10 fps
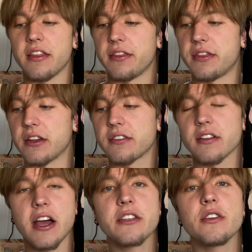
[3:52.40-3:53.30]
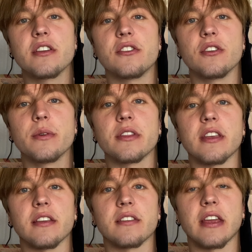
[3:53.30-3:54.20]
there's a lot you can do with
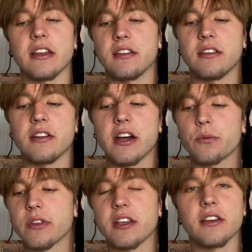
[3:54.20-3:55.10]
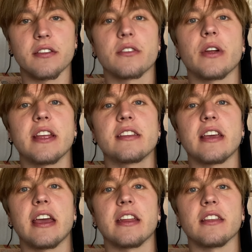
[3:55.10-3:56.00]
this, and you're not really constrained
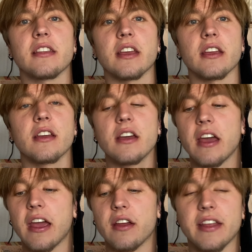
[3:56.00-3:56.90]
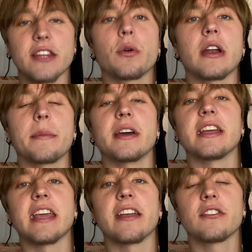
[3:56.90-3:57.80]
to anything. And that's what I'm
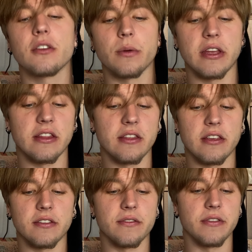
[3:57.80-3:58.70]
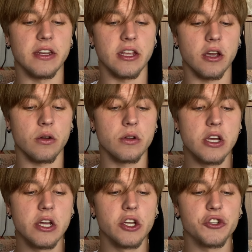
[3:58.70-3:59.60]
gonna get to in this video.
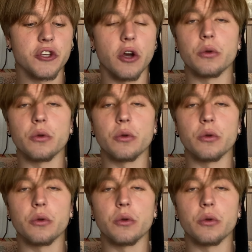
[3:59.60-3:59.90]
So